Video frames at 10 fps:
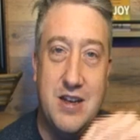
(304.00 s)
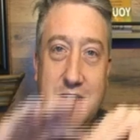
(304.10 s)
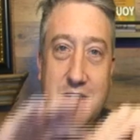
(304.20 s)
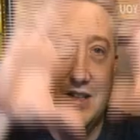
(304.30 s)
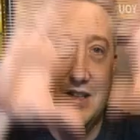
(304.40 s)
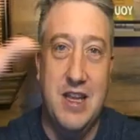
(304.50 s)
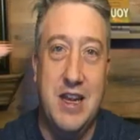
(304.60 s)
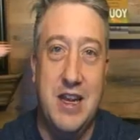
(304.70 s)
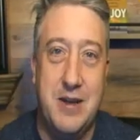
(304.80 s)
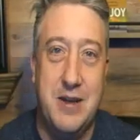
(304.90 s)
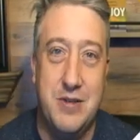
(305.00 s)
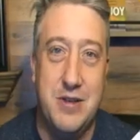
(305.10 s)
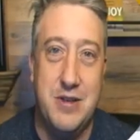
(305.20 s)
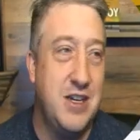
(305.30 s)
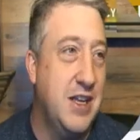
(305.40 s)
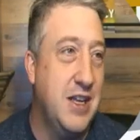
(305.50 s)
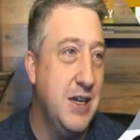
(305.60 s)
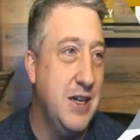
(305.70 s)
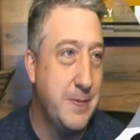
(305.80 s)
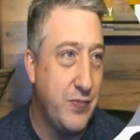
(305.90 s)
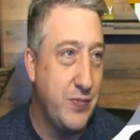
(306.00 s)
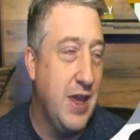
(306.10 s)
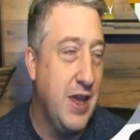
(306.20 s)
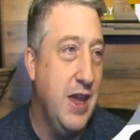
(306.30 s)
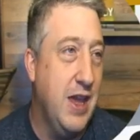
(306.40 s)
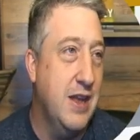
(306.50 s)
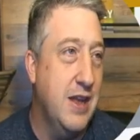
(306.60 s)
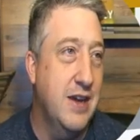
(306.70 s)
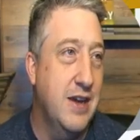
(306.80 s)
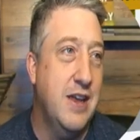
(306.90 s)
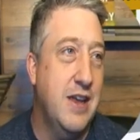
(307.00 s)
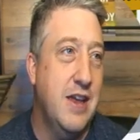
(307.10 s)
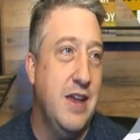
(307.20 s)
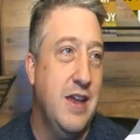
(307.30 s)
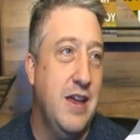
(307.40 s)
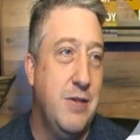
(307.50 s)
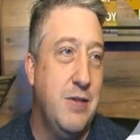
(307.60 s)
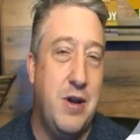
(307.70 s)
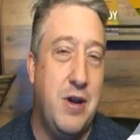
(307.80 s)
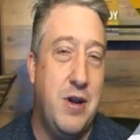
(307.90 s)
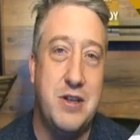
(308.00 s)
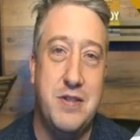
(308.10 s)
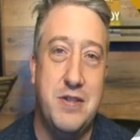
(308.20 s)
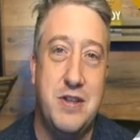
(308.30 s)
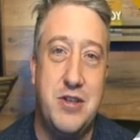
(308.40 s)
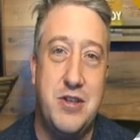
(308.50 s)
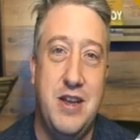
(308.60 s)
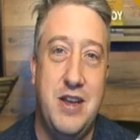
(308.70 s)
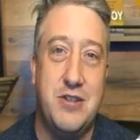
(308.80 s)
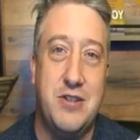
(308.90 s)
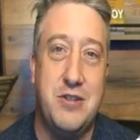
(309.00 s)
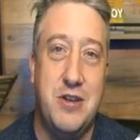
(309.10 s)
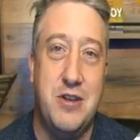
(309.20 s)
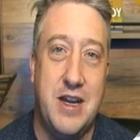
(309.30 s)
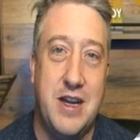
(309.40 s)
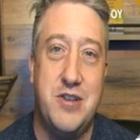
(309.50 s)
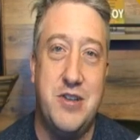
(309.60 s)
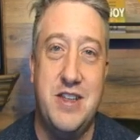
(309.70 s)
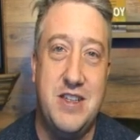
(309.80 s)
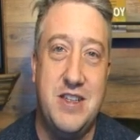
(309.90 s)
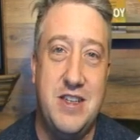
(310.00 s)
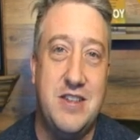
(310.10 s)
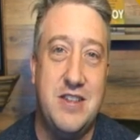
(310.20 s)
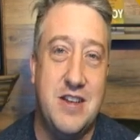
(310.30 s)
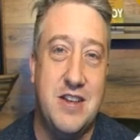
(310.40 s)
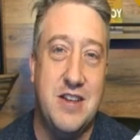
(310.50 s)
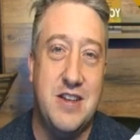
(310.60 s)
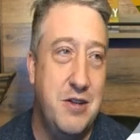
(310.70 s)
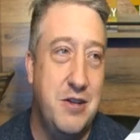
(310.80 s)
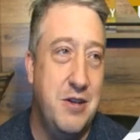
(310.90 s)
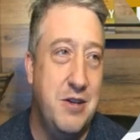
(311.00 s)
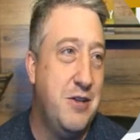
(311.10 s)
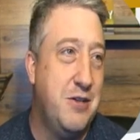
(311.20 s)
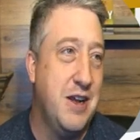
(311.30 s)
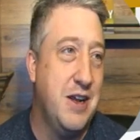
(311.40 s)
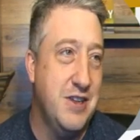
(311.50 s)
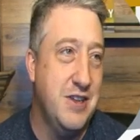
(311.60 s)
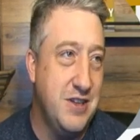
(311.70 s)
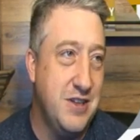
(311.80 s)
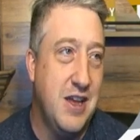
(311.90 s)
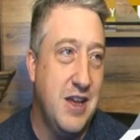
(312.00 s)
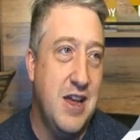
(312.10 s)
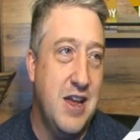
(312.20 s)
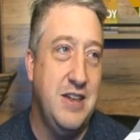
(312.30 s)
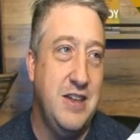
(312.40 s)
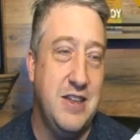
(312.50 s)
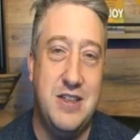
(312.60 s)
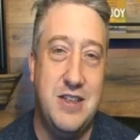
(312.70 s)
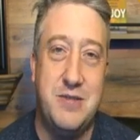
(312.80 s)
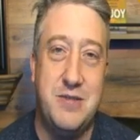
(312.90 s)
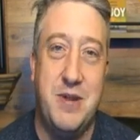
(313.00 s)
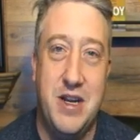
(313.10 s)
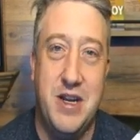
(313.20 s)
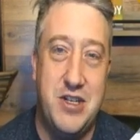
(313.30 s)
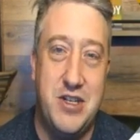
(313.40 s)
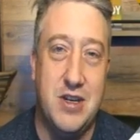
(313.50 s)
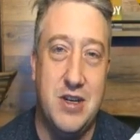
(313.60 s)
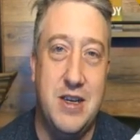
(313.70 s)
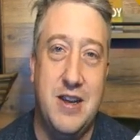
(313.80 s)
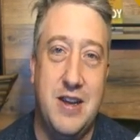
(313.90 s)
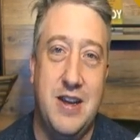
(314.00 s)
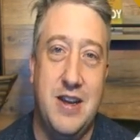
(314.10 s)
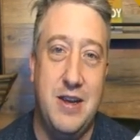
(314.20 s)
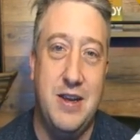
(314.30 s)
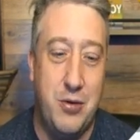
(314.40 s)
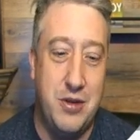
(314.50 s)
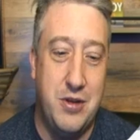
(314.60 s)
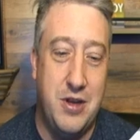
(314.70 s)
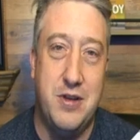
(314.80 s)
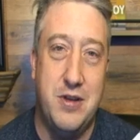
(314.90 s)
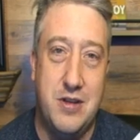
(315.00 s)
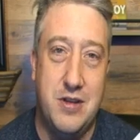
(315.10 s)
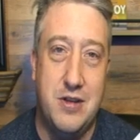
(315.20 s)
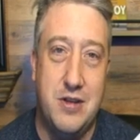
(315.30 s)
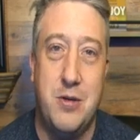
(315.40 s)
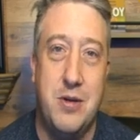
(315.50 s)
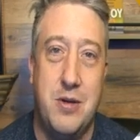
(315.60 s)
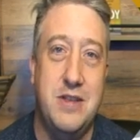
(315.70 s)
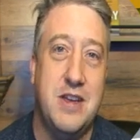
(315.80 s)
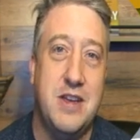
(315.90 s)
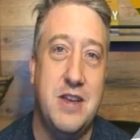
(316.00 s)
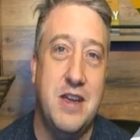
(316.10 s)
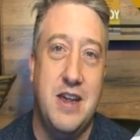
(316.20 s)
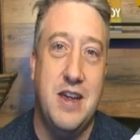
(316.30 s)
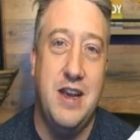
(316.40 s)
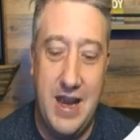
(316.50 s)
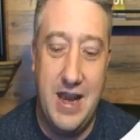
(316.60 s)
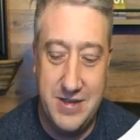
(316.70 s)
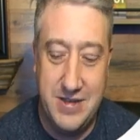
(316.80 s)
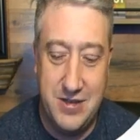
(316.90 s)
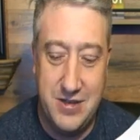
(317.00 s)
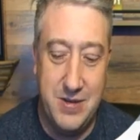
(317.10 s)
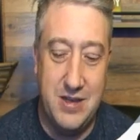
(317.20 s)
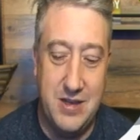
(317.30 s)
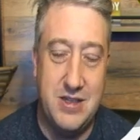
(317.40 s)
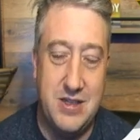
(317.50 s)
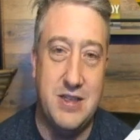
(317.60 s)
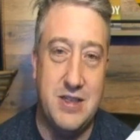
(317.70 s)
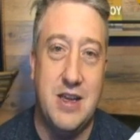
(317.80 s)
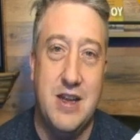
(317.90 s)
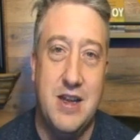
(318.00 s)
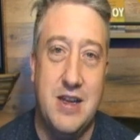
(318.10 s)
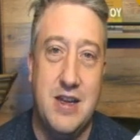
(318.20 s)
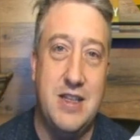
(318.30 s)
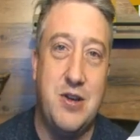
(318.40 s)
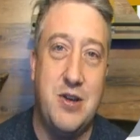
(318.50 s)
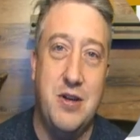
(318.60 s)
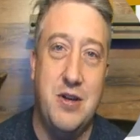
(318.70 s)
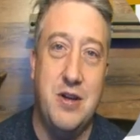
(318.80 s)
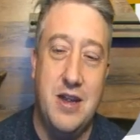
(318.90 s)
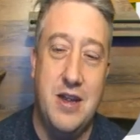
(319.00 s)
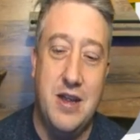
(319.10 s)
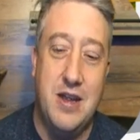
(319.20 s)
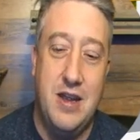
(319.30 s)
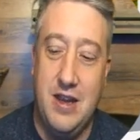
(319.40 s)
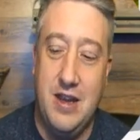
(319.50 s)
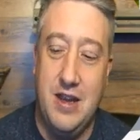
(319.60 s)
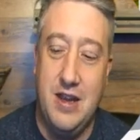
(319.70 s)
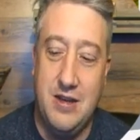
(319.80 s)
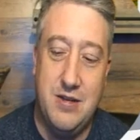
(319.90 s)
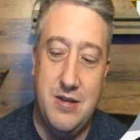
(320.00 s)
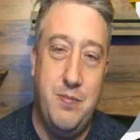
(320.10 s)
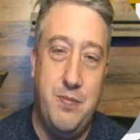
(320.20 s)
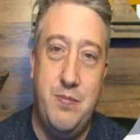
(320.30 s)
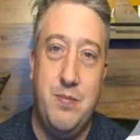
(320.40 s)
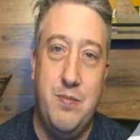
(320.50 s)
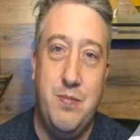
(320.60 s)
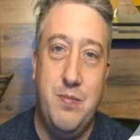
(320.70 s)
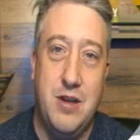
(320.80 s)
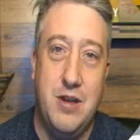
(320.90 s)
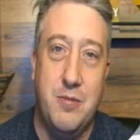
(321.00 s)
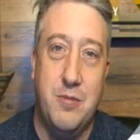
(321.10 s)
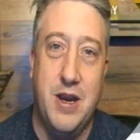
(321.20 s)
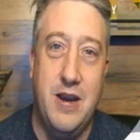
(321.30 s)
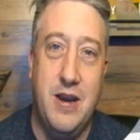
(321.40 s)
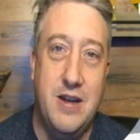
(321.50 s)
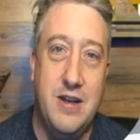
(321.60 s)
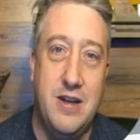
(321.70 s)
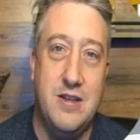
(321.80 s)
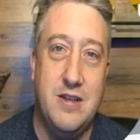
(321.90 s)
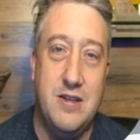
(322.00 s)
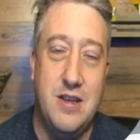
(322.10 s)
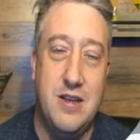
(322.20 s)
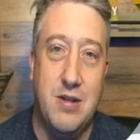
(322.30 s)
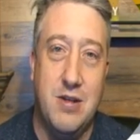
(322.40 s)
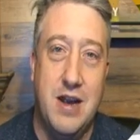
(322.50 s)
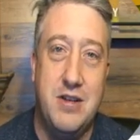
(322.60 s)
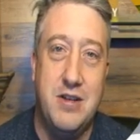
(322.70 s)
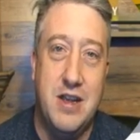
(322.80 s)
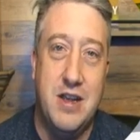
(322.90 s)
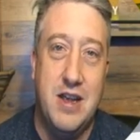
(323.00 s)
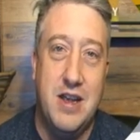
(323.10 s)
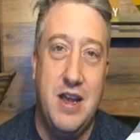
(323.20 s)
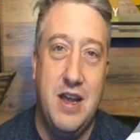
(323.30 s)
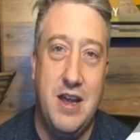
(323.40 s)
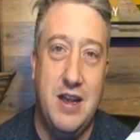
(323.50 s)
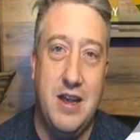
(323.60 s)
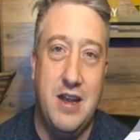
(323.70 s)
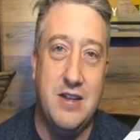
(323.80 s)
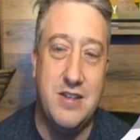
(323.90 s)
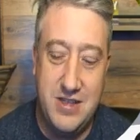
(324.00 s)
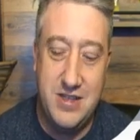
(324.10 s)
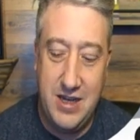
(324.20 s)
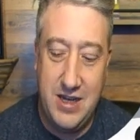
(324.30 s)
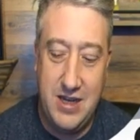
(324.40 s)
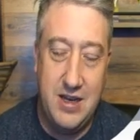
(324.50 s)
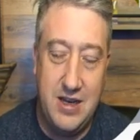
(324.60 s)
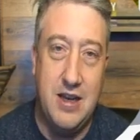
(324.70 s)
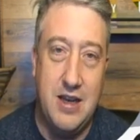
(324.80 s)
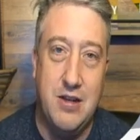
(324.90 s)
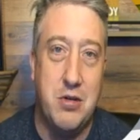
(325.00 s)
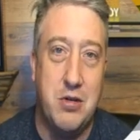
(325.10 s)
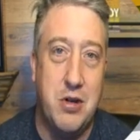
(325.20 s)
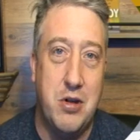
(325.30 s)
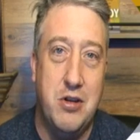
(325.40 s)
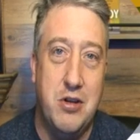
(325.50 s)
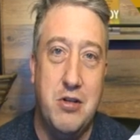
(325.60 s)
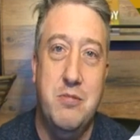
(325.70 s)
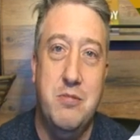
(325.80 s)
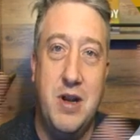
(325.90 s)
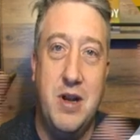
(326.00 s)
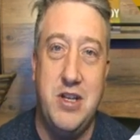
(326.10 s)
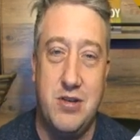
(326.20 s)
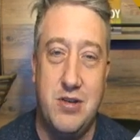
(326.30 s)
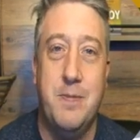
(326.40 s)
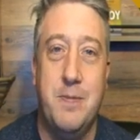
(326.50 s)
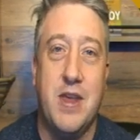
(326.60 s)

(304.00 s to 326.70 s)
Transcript: just lit up with the sunlight and uh, and he walked over to the tree and he goes, You know what kind of tree this is? And I go, No, I don't know what kind of tree this is. He said, This is my money tree. And he pulled off one of the little coins and he hands it to me and he says, Take this coin and, you know, bury it in, in, in the ground. And it's a seed and it'll grow your own money tree.